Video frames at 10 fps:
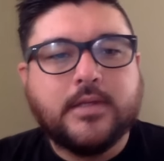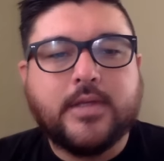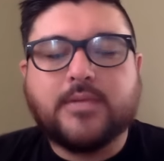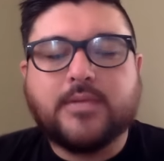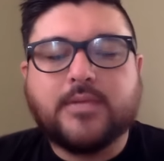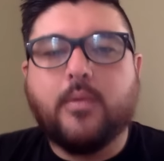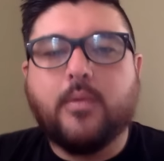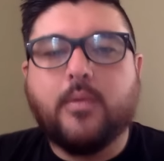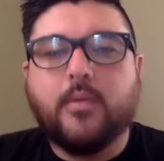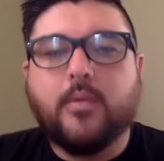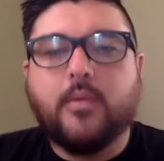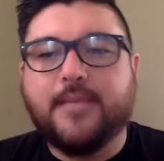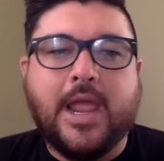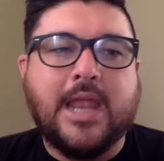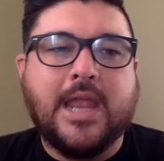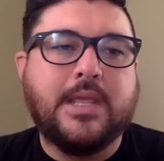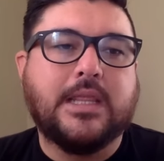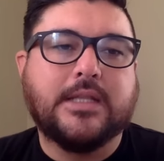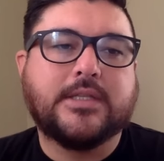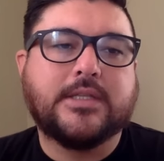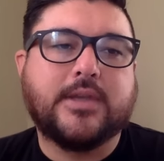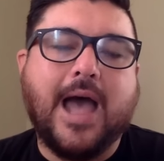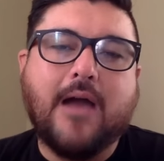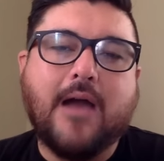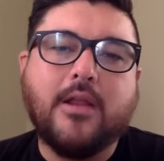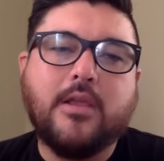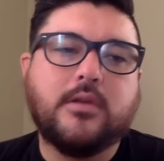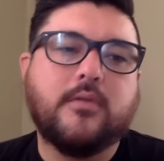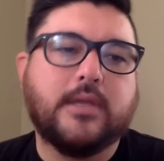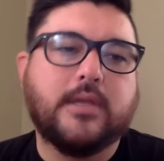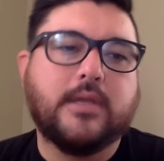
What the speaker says: And so that's why we kind of say brand meet lean. So how do you do